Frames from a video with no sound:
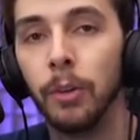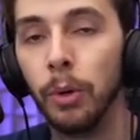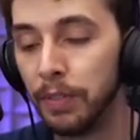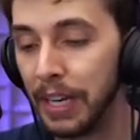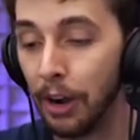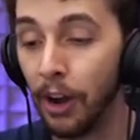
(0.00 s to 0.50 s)

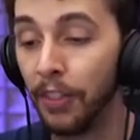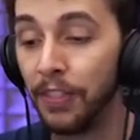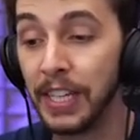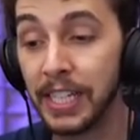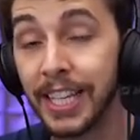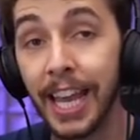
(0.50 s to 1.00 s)
We've now had
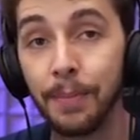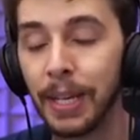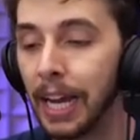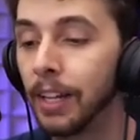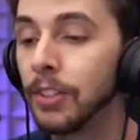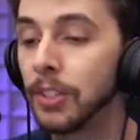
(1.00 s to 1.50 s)
this game
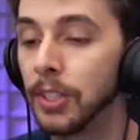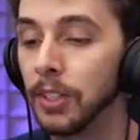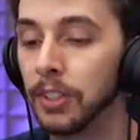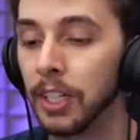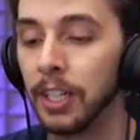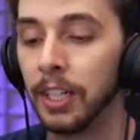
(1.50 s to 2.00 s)
cancelled.